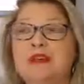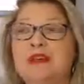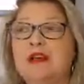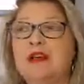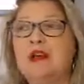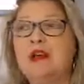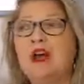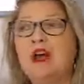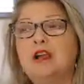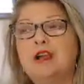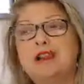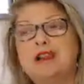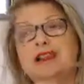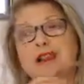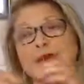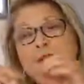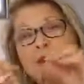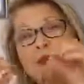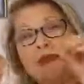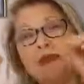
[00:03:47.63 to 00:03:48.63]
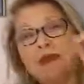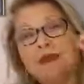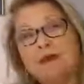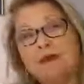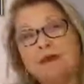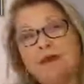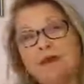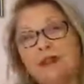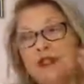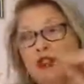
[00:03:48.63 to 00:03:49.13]
along a
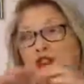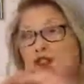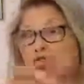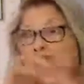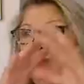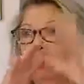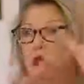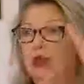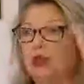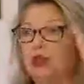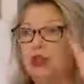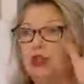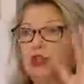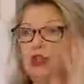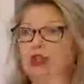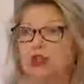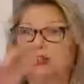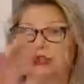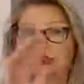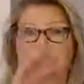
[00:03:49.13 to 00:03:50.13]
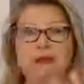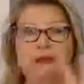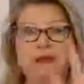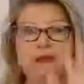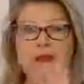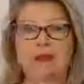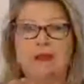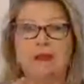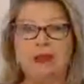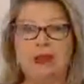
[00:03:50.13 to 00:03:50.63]
specific distribution channel
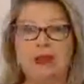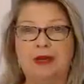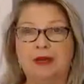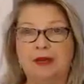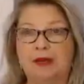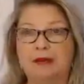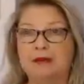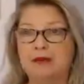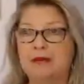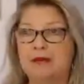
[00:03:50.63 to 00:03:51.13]
in the body.